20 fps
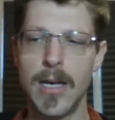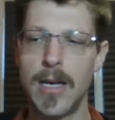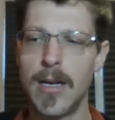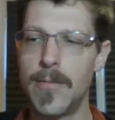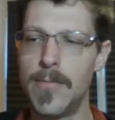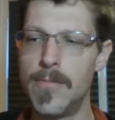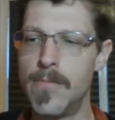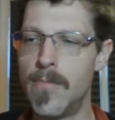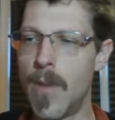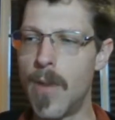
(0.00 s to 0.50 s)

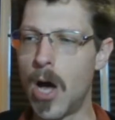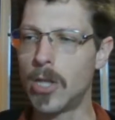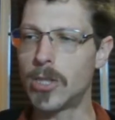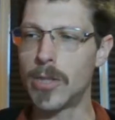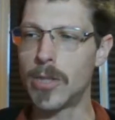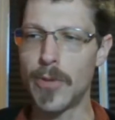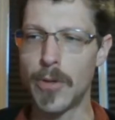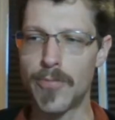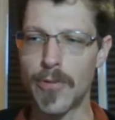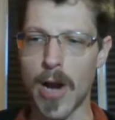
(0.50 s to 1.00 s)

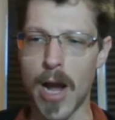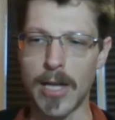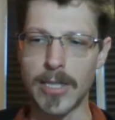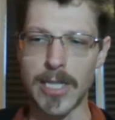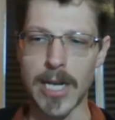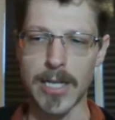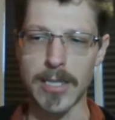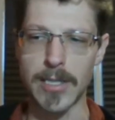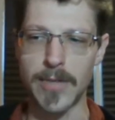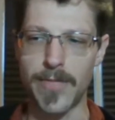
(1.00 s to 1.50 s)
multiple
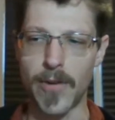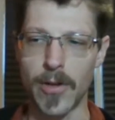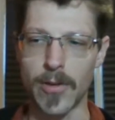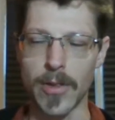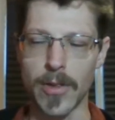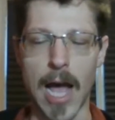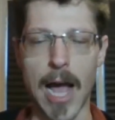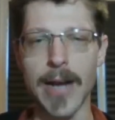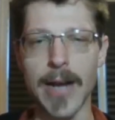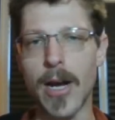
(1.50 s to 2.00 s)
projects for
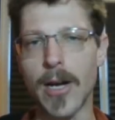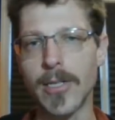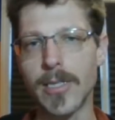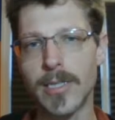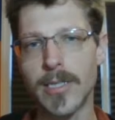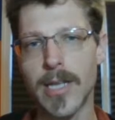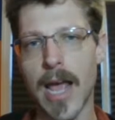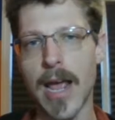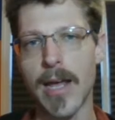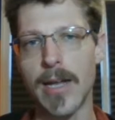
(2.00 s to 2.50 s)
LiDAR
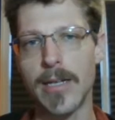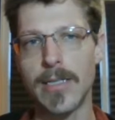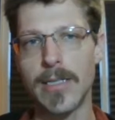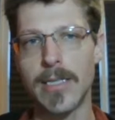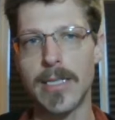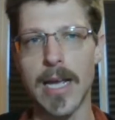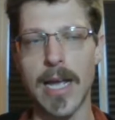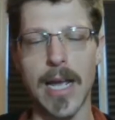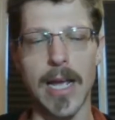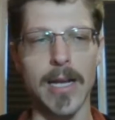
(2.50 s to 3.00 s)
scans
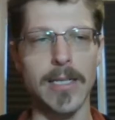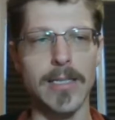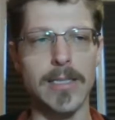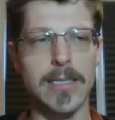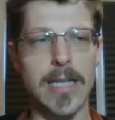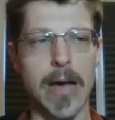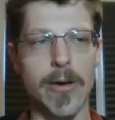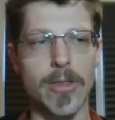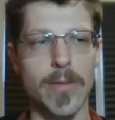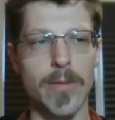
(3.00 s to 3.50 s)
in
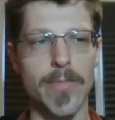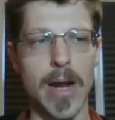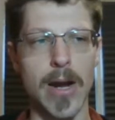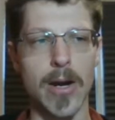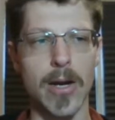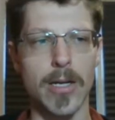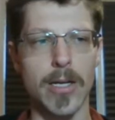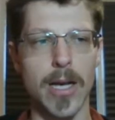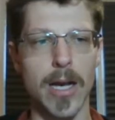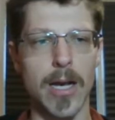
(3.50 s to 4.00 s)
South
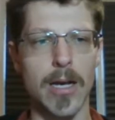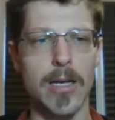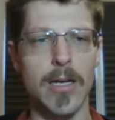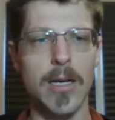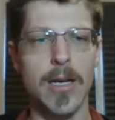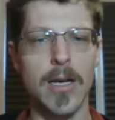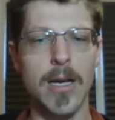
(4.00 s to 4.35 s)
America.